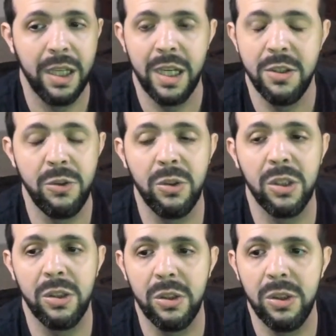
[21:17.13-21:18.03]

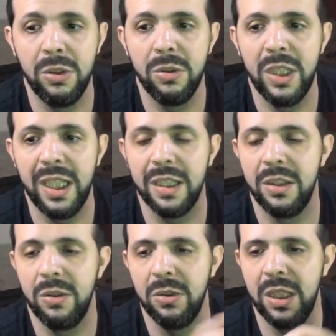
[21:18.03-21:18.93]

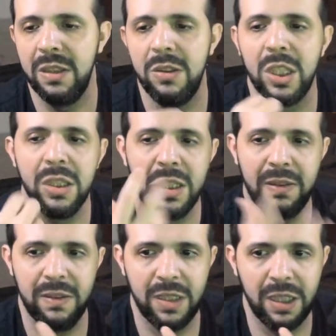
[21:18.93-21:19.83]
it's not
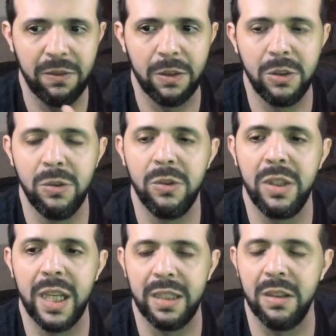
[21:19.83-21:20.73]
necessary for you
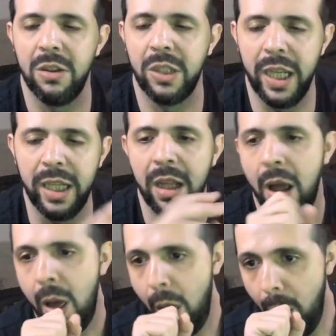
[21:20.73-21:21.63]
that, okay,
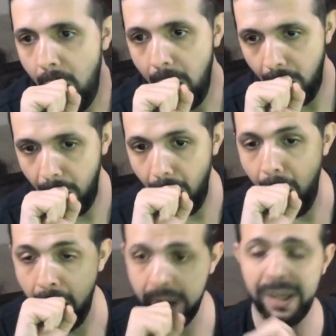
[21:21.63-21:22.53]

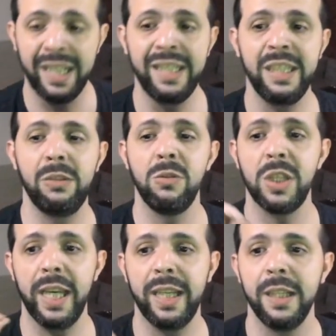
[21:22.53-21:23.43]
I need to
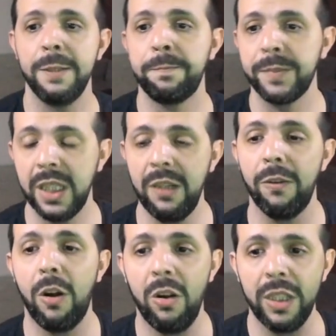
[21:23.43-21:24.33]
check if
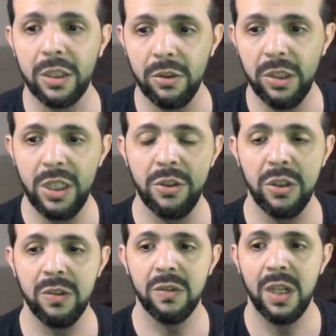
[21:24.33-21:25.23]
all the
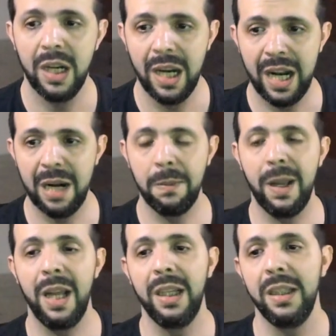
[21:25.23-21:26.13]
conditions are
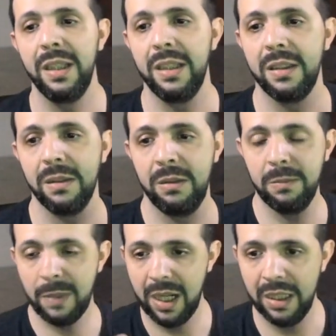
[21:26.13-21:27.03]

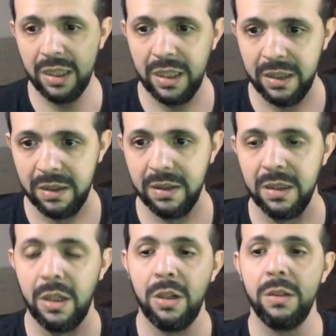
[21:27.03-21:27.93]
invalid
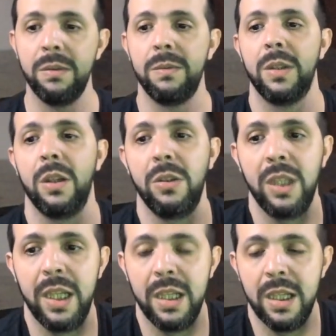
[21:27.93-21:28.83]
on
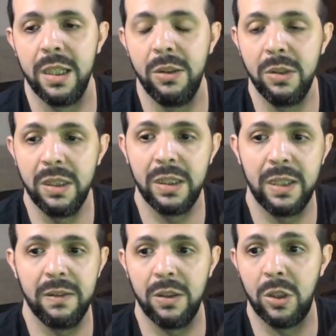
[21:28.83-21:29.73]
the unit
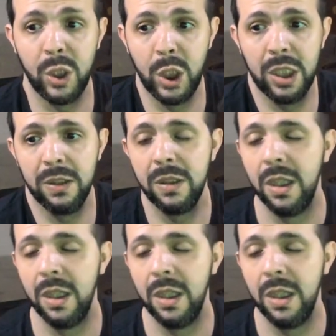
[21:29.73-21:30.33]
test or not.